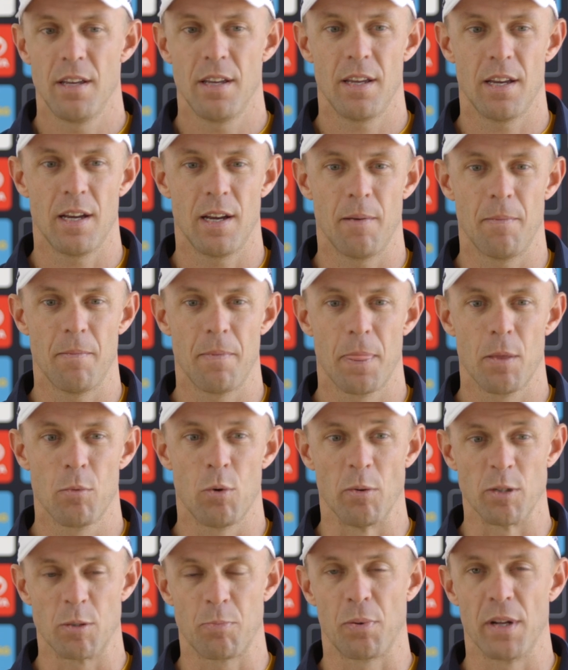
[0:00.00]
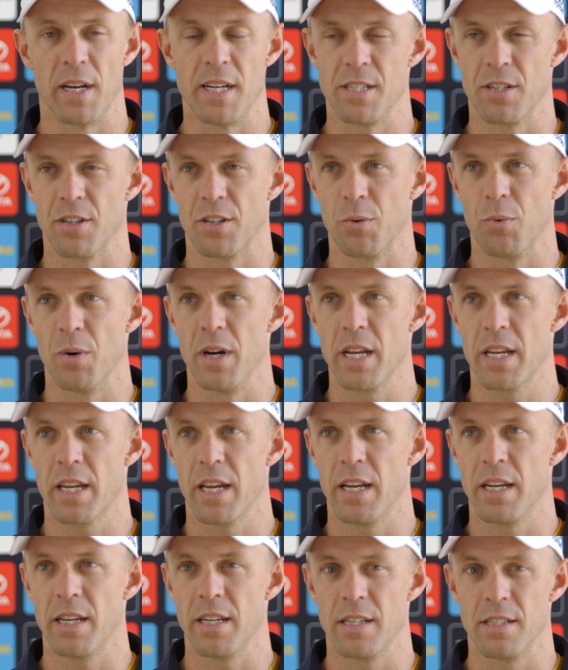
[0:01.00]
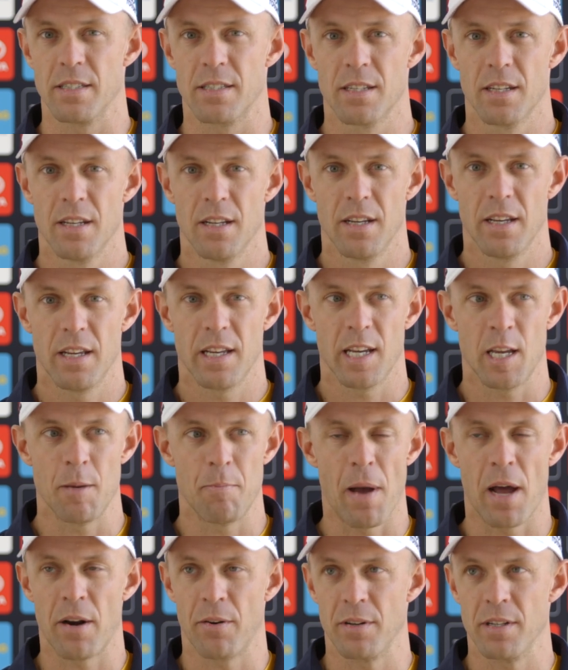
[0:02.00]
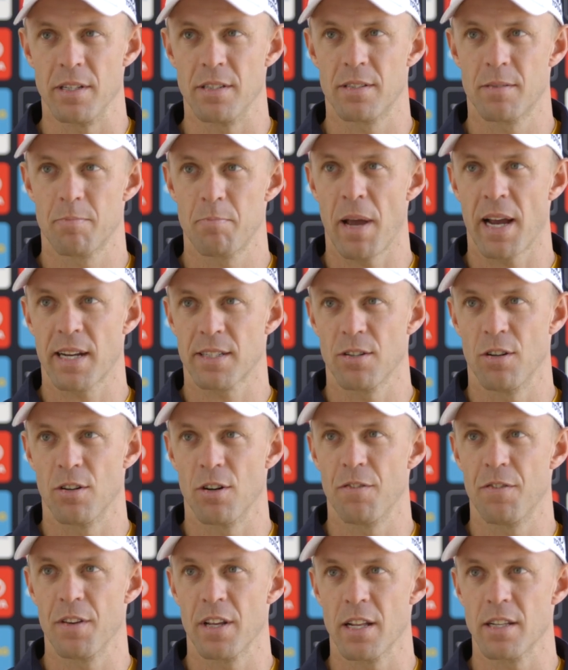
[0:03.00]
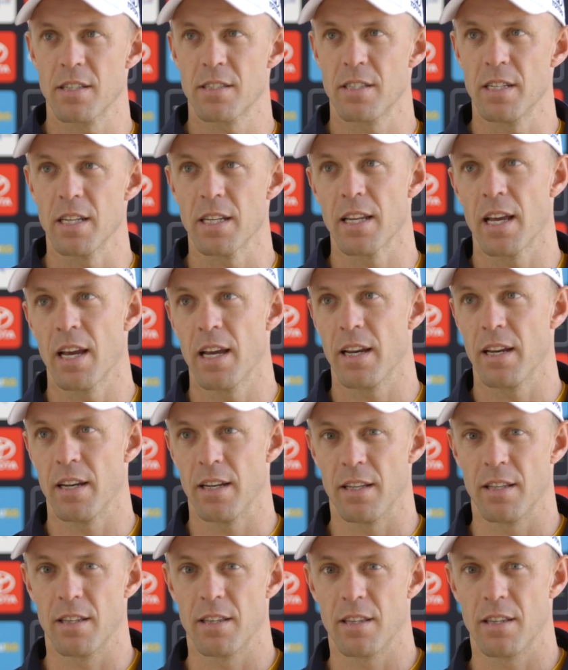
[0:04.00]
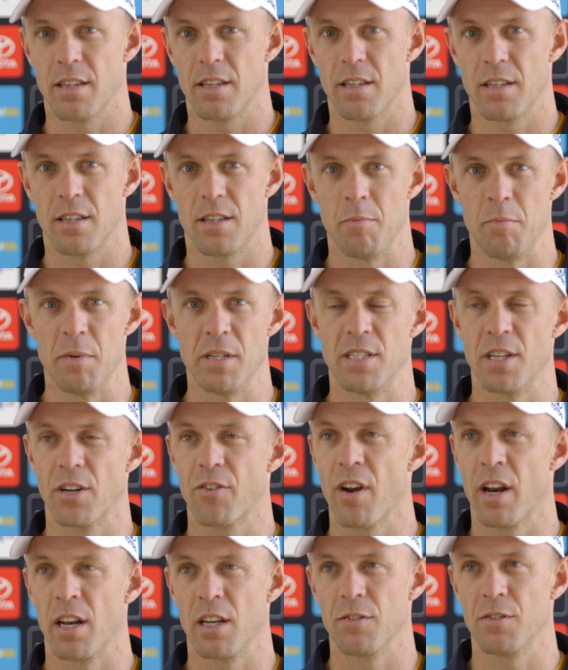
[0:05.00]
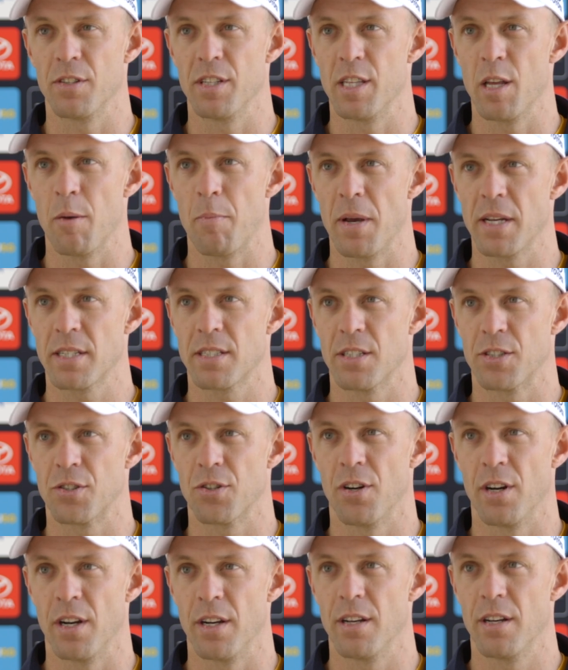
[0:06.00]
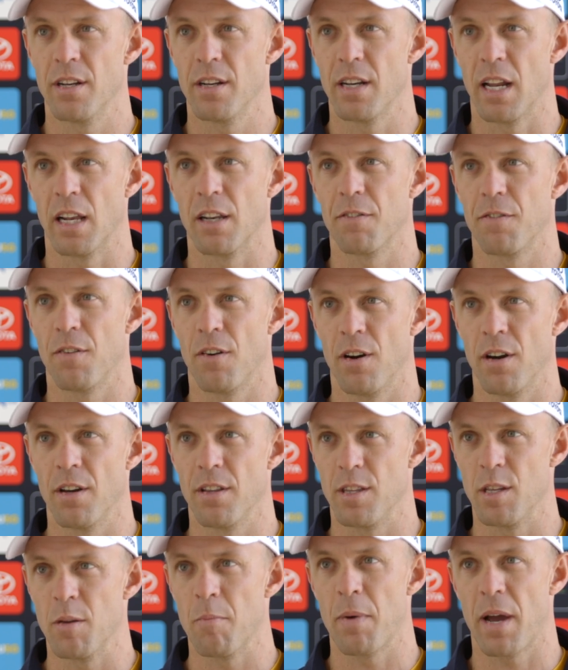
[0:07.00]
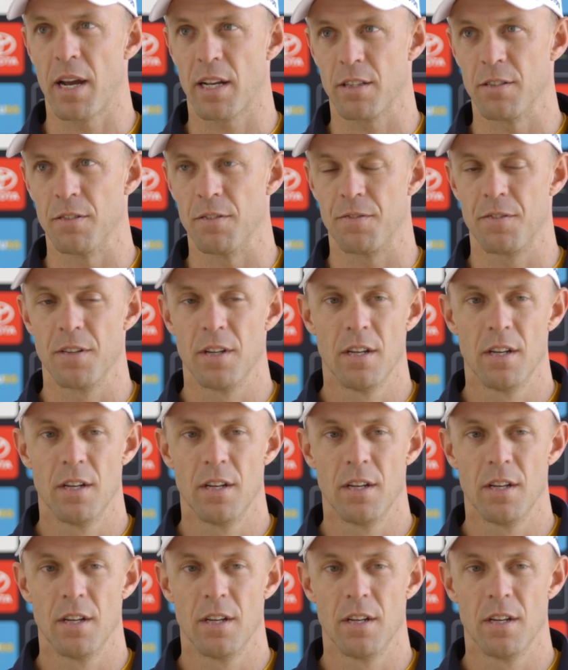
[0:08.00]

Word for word: Um, what was pleasing on the weekend is he battled his backside off against Nic Nat, and the mids at ground level did their best to try and nullify the impact of